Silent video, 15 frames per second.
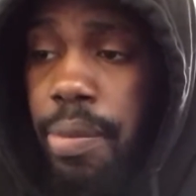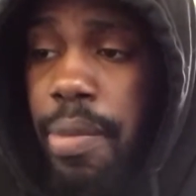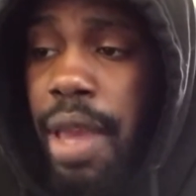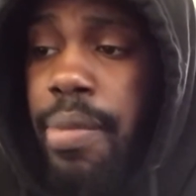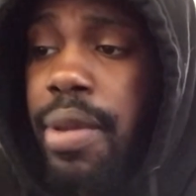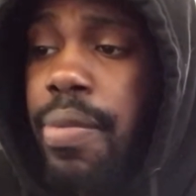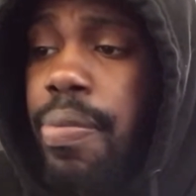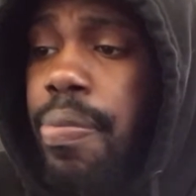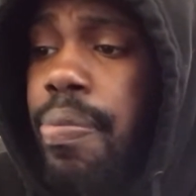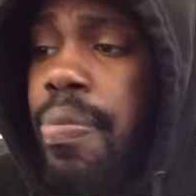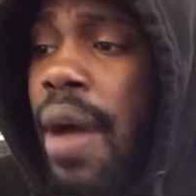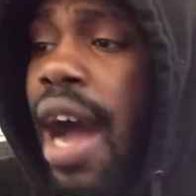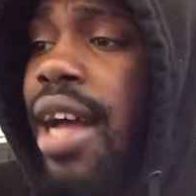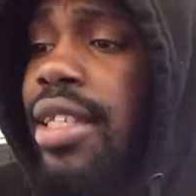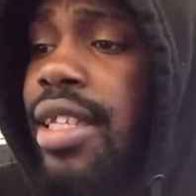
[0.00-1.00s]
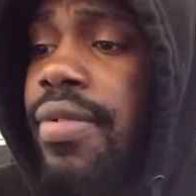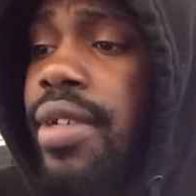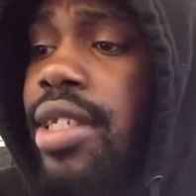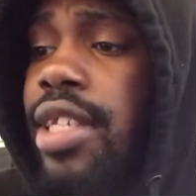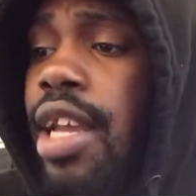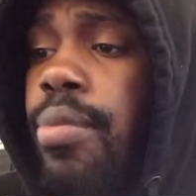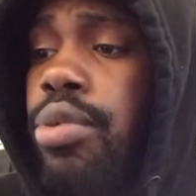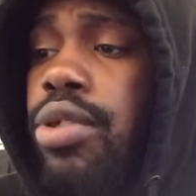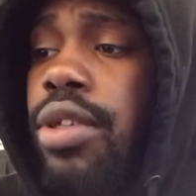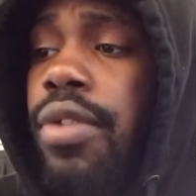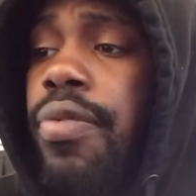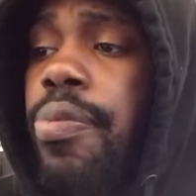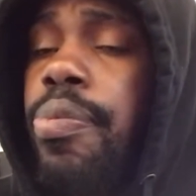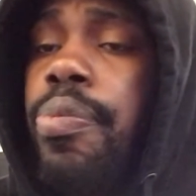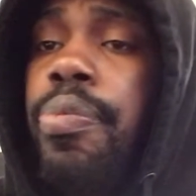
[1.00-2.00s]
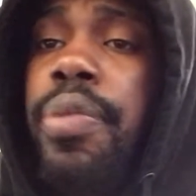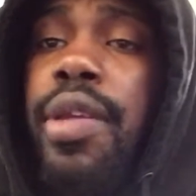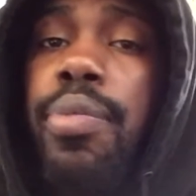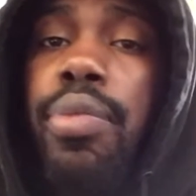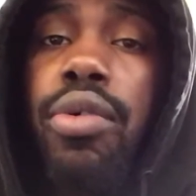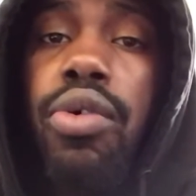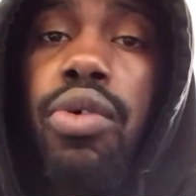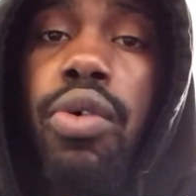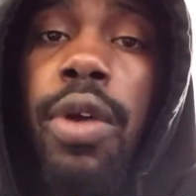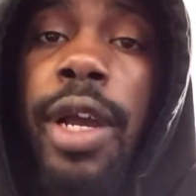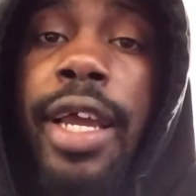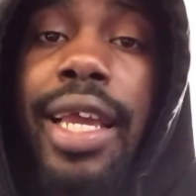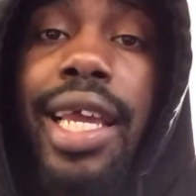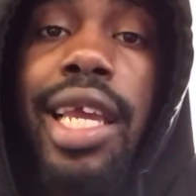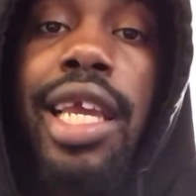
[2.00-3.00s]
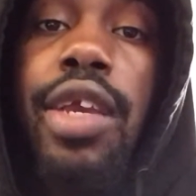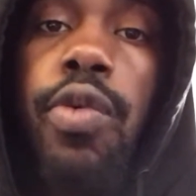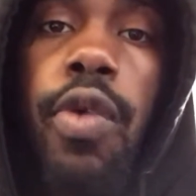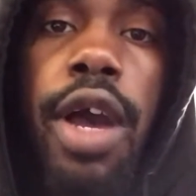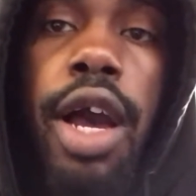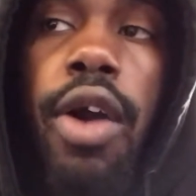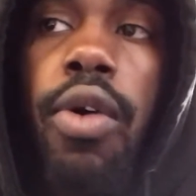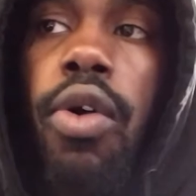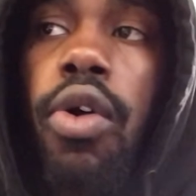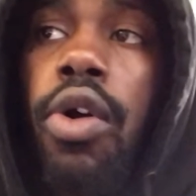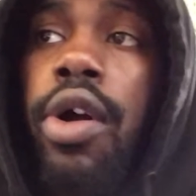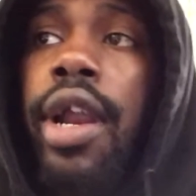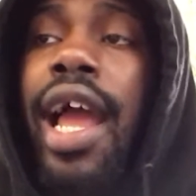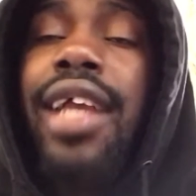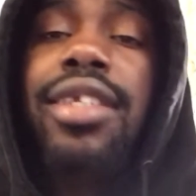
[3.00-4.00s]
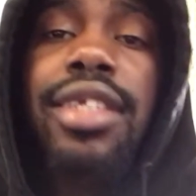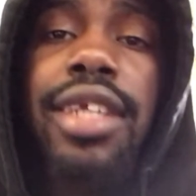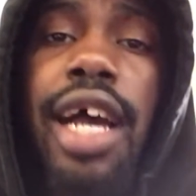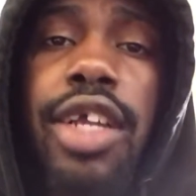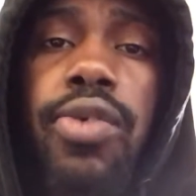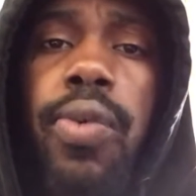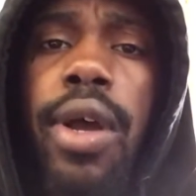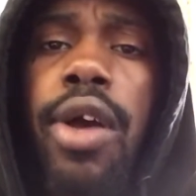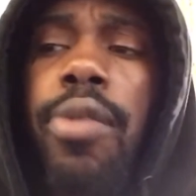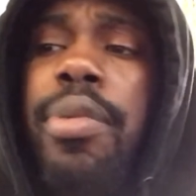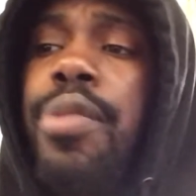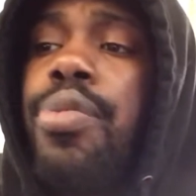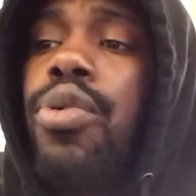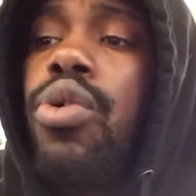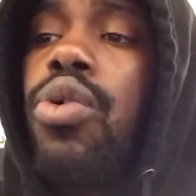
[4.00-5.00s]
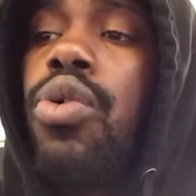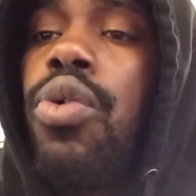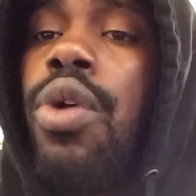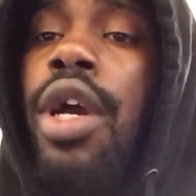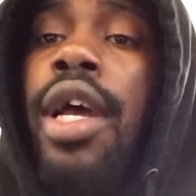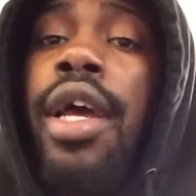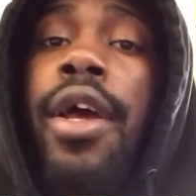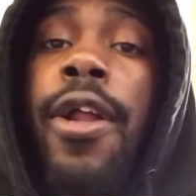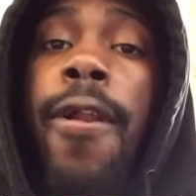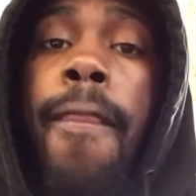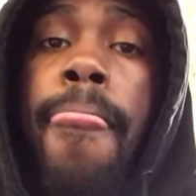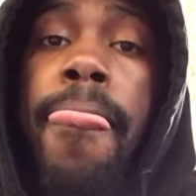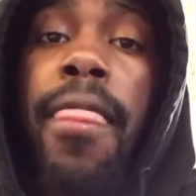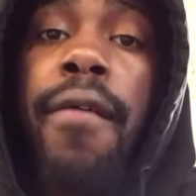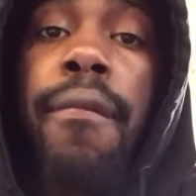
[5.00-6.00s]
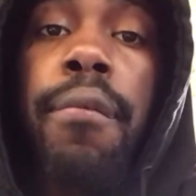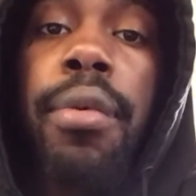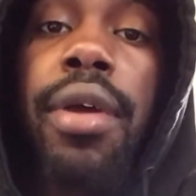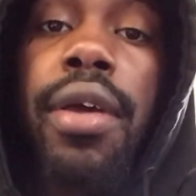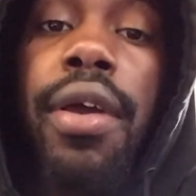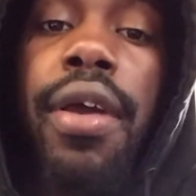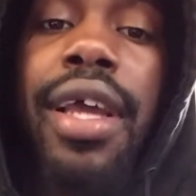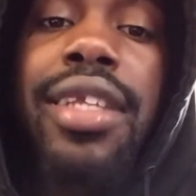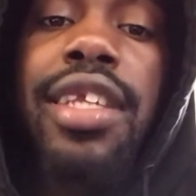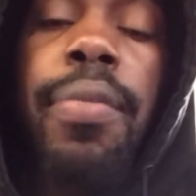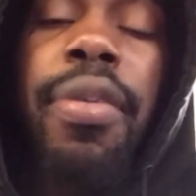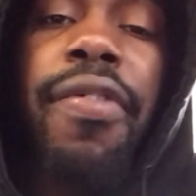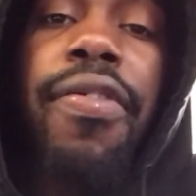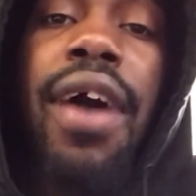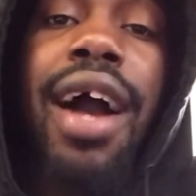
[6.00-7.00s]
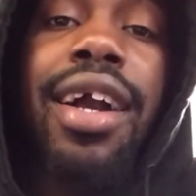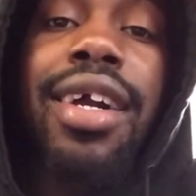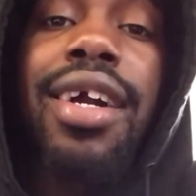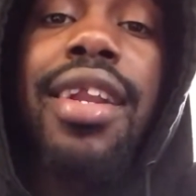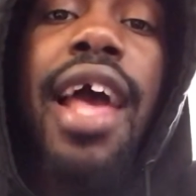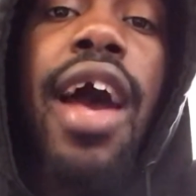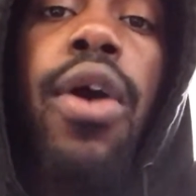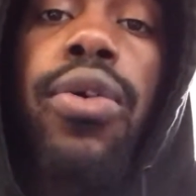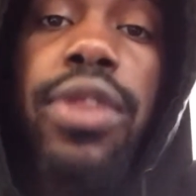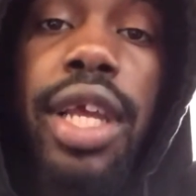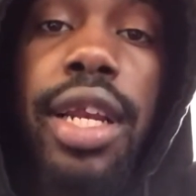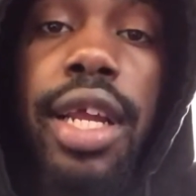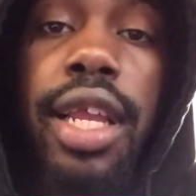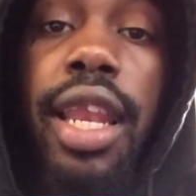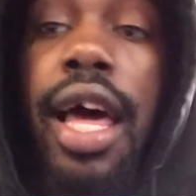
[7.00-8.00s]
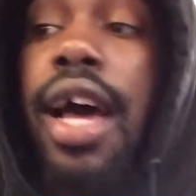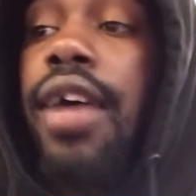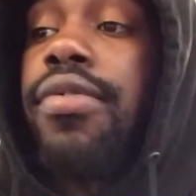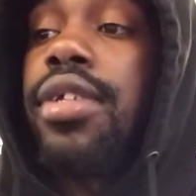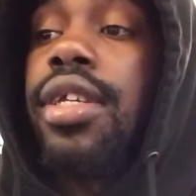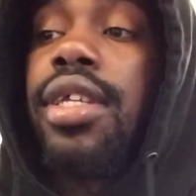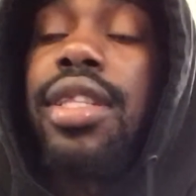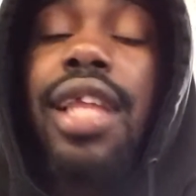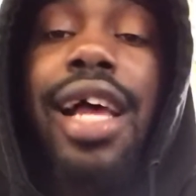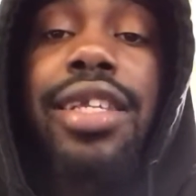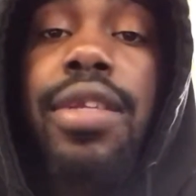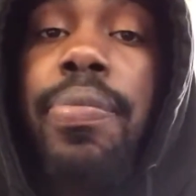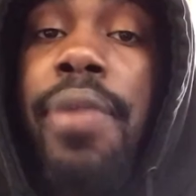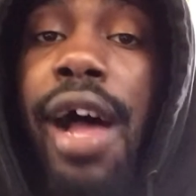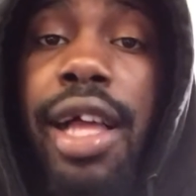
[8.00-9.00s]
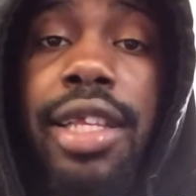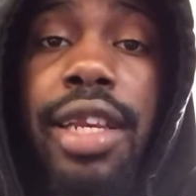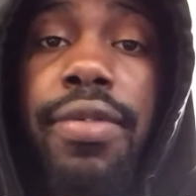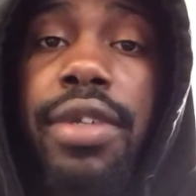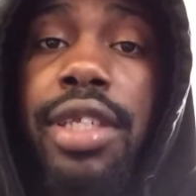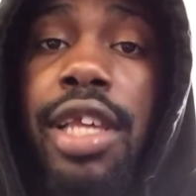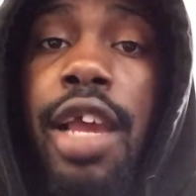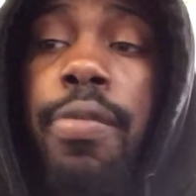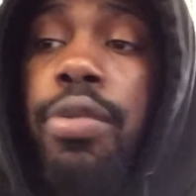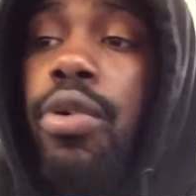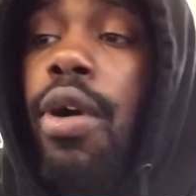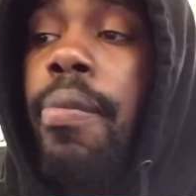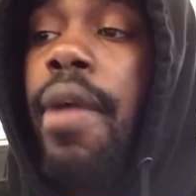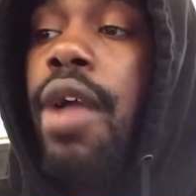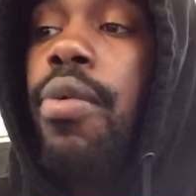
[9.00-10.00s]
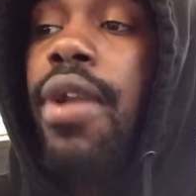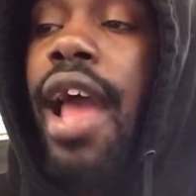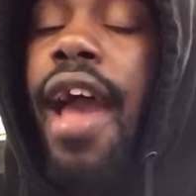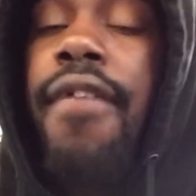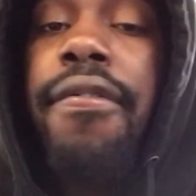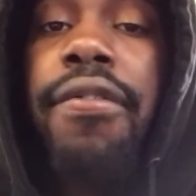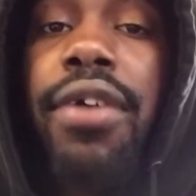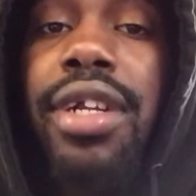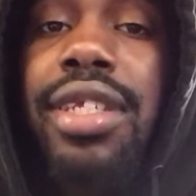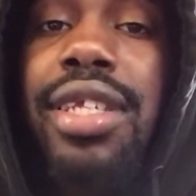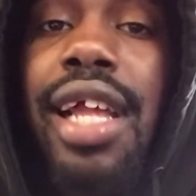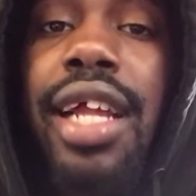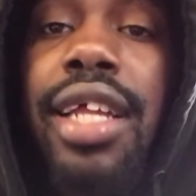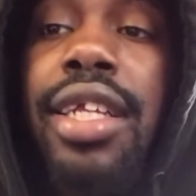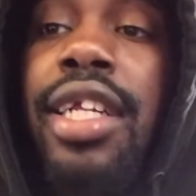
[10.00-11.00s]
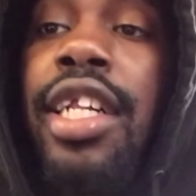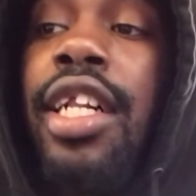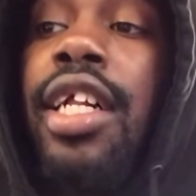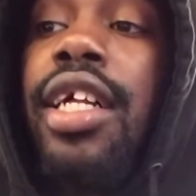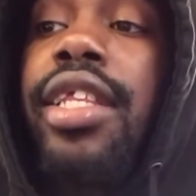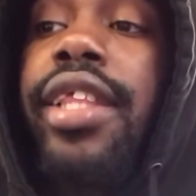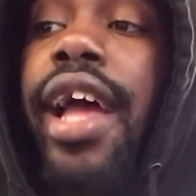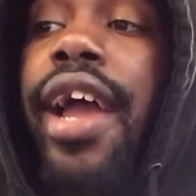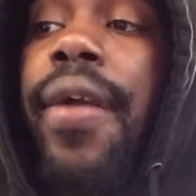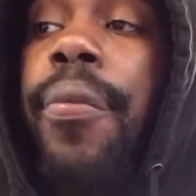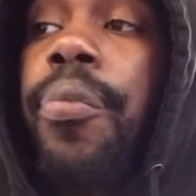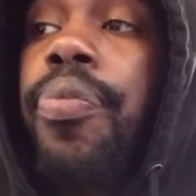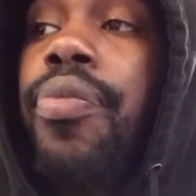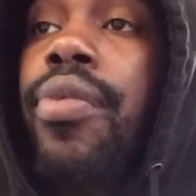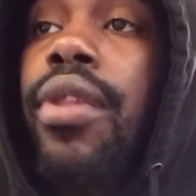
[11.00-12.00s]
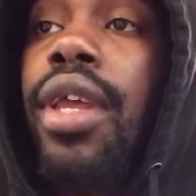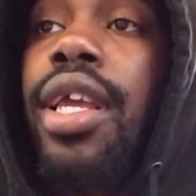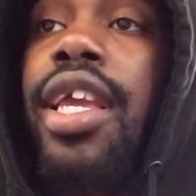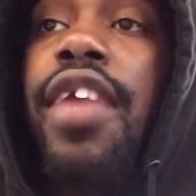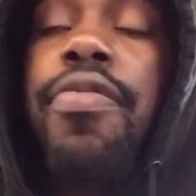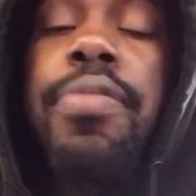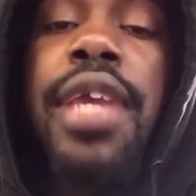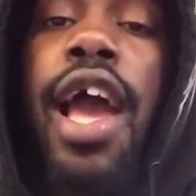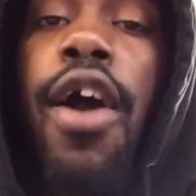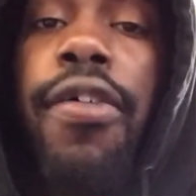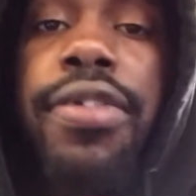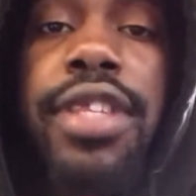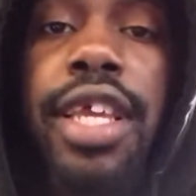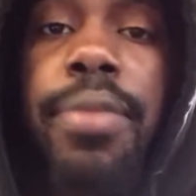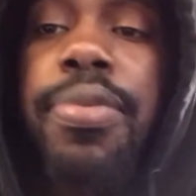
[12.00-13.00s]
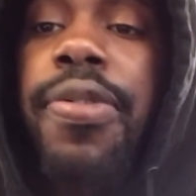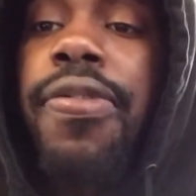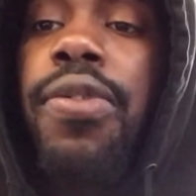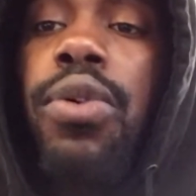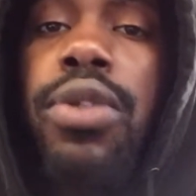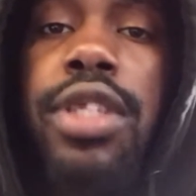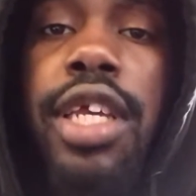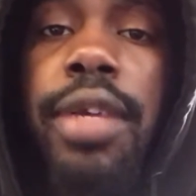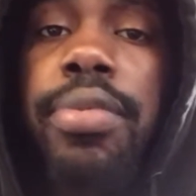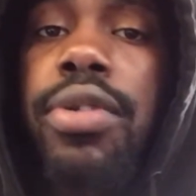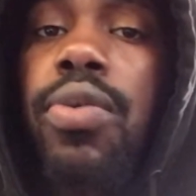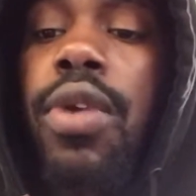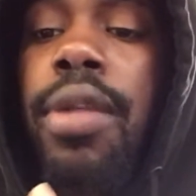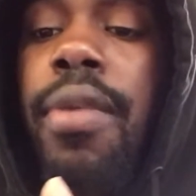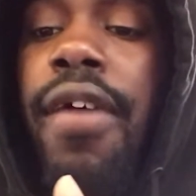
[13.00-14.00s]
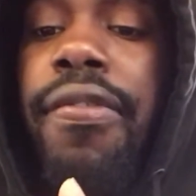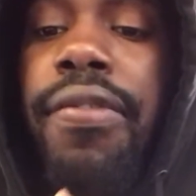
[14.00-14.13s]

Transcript: maybe positive examples of people who eat well or exercise well, people who exemplify good health in their lives. That's a positive example. I might want to have friends that give me health tips, food tips. One of my